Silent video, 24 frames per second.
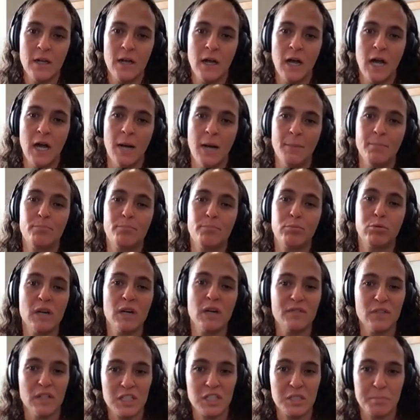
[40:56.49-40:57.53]
um,
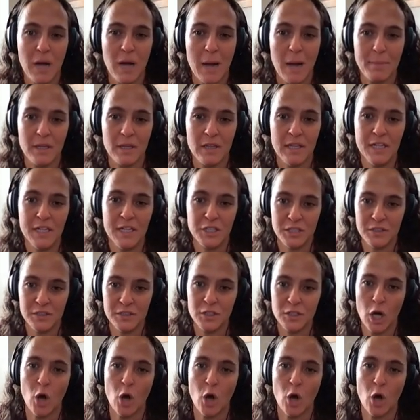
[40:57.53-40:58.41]
privileged populations?